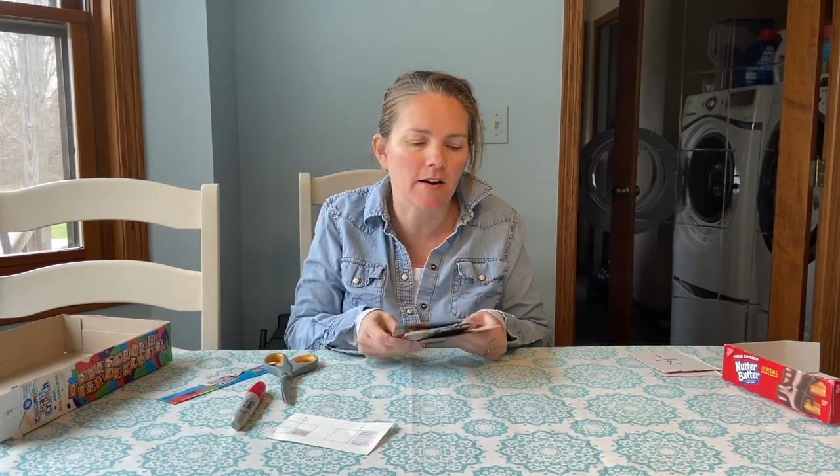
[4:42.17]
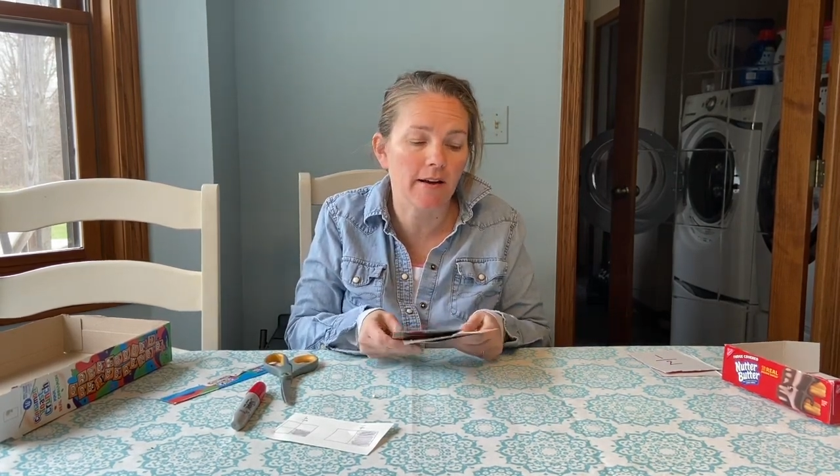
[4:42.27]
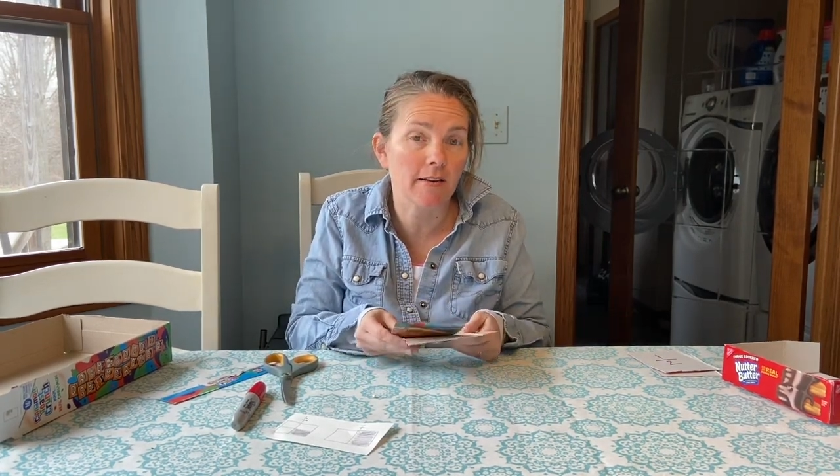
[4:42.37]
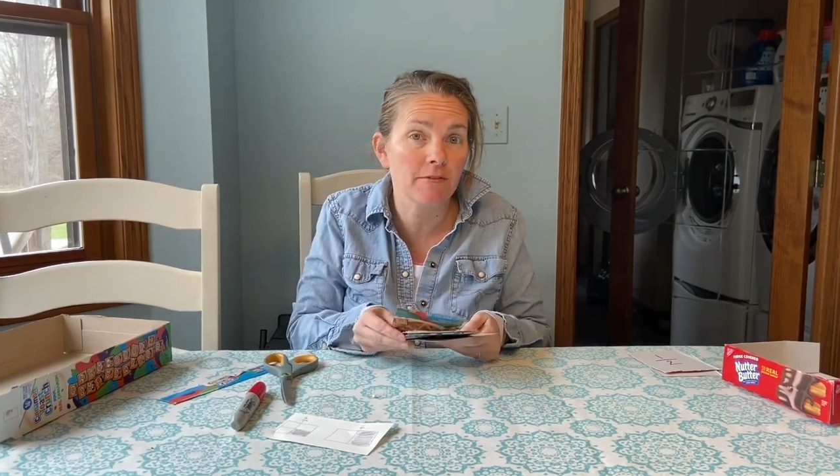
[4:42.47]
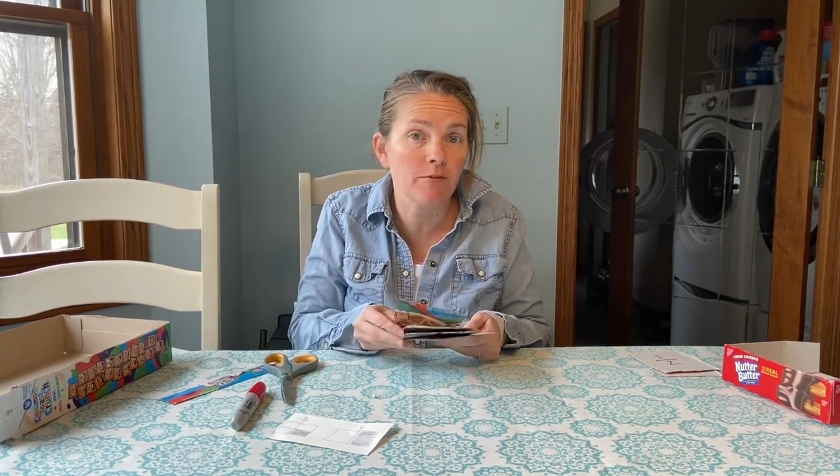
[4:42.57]
I
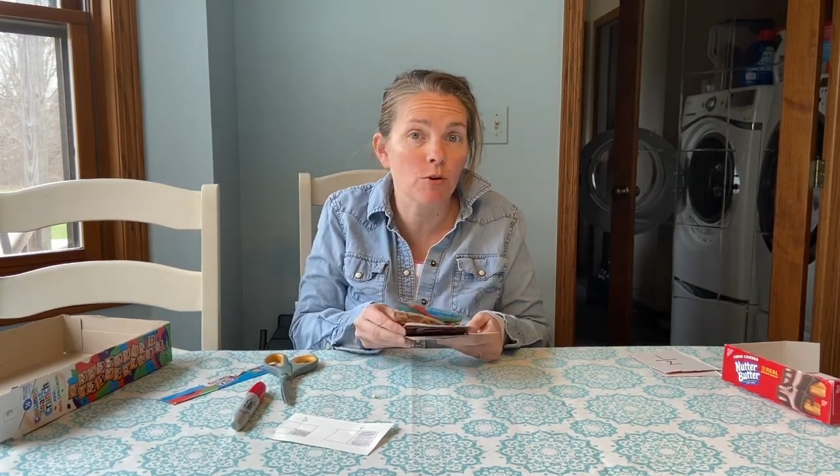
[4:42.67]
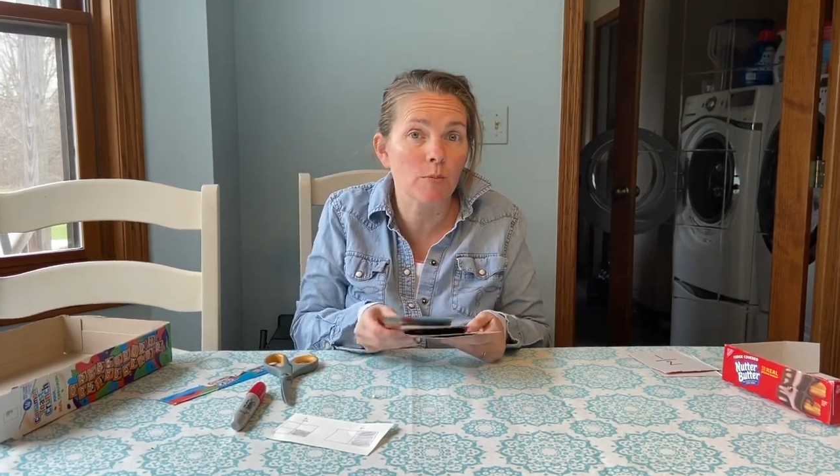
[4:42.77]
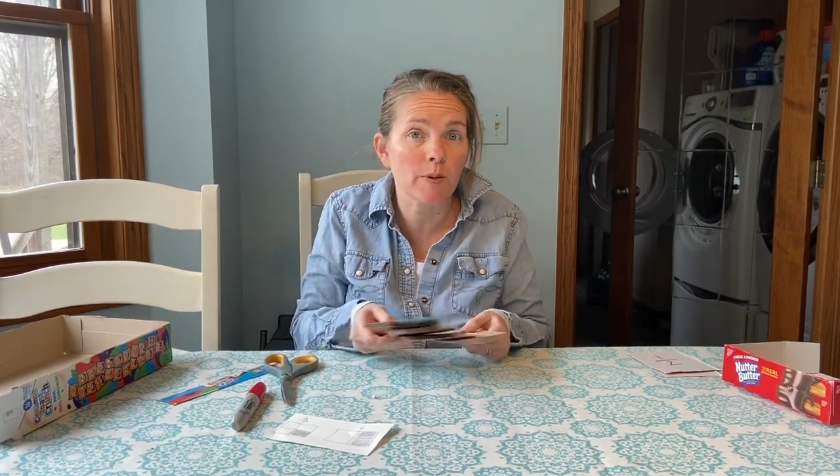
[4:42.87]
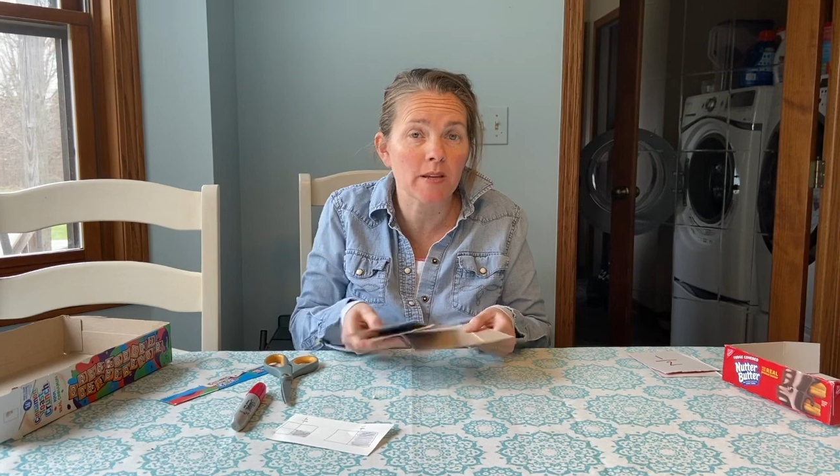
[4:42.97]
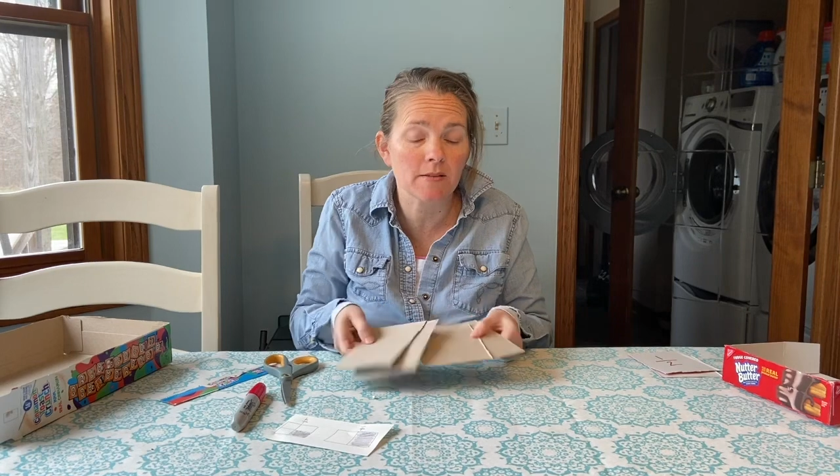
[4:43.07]
have 4
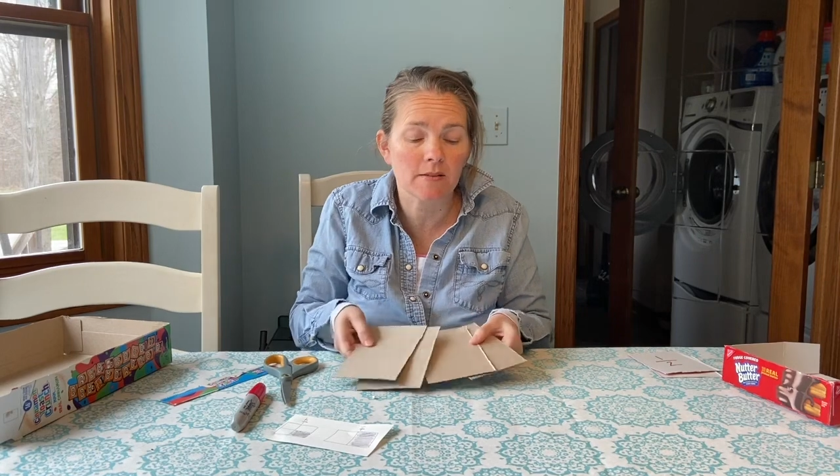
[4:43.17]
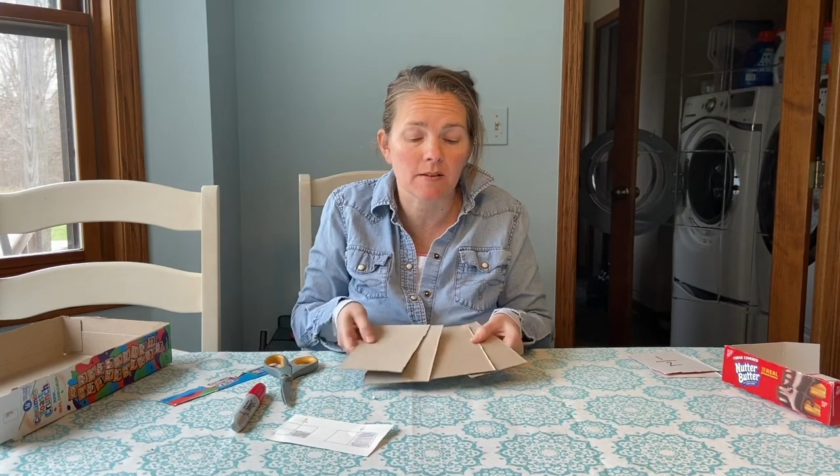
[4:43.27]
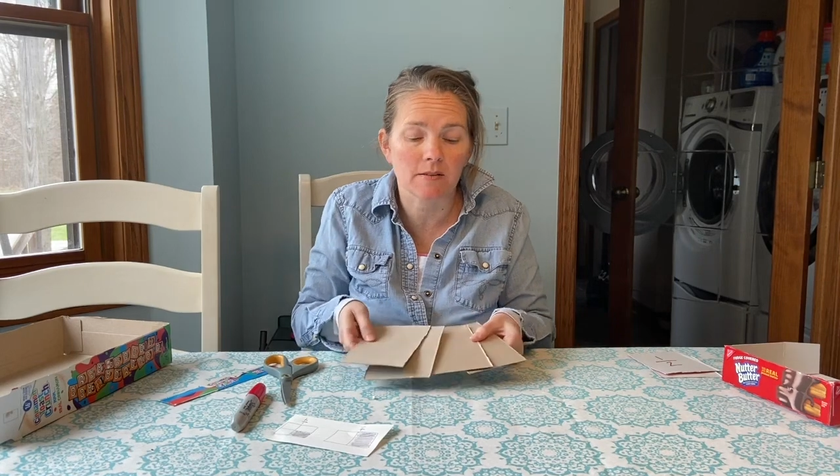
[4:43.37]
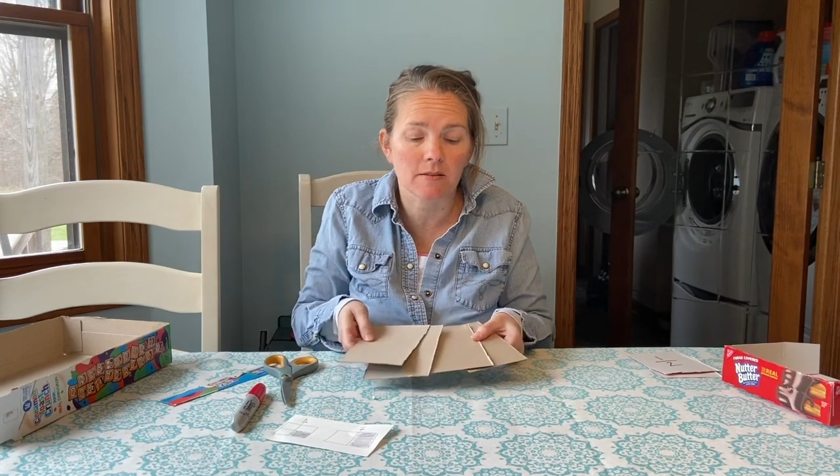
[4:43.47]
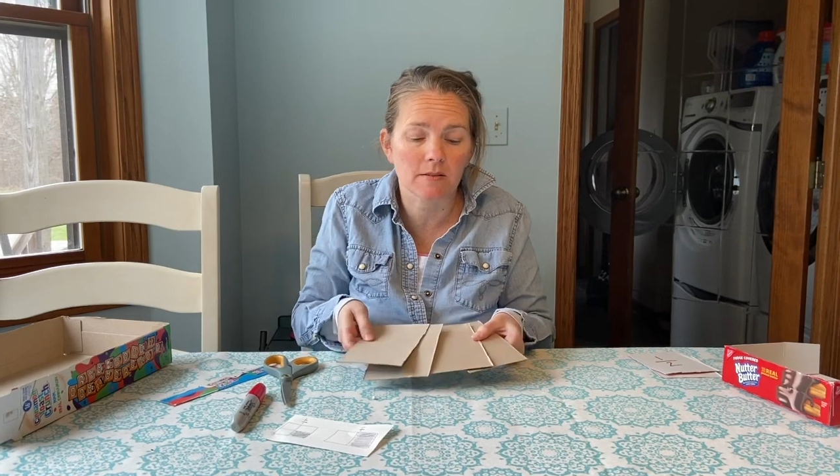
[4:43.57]

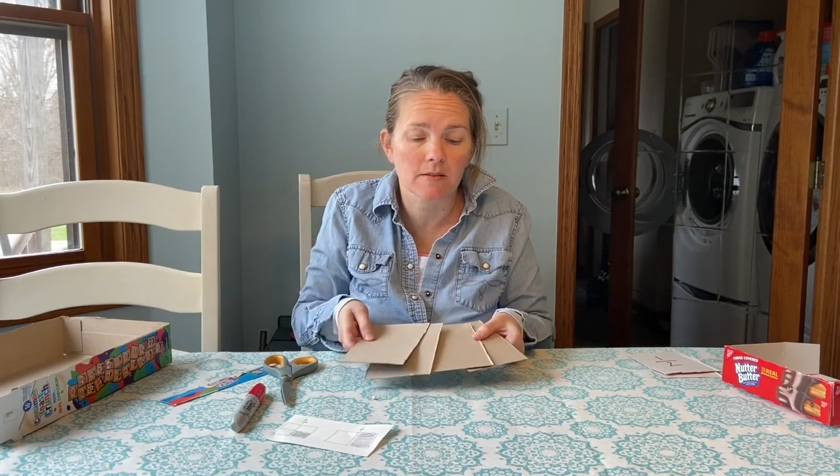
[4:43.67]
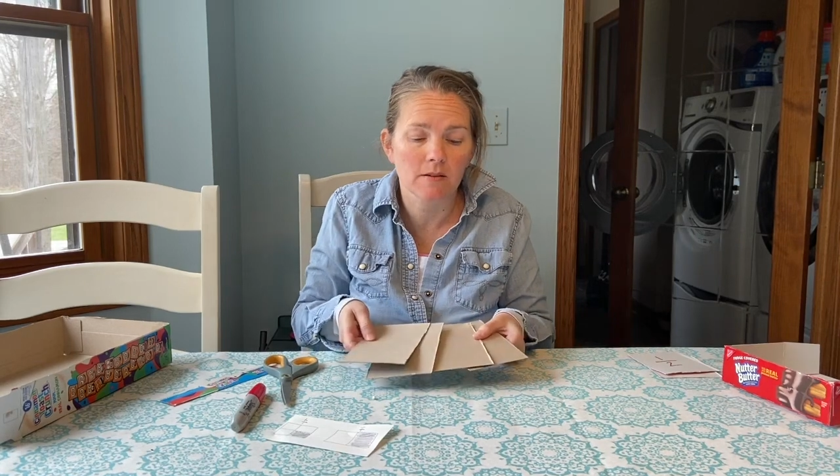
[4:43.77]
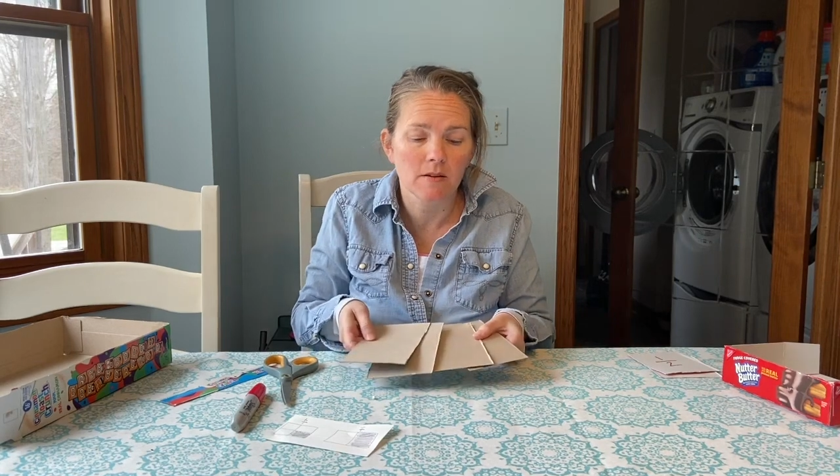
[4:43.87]
pieces.